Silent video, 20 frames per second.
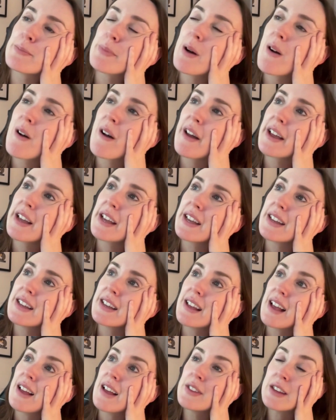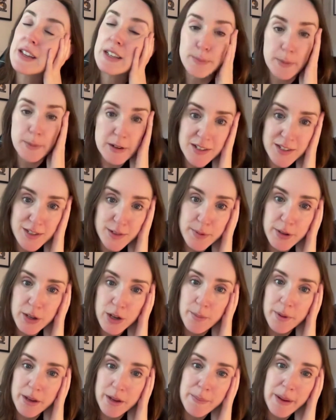by the experience of
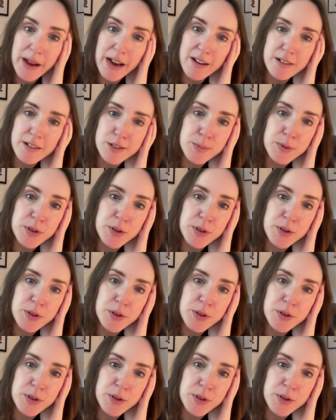becoming a parent,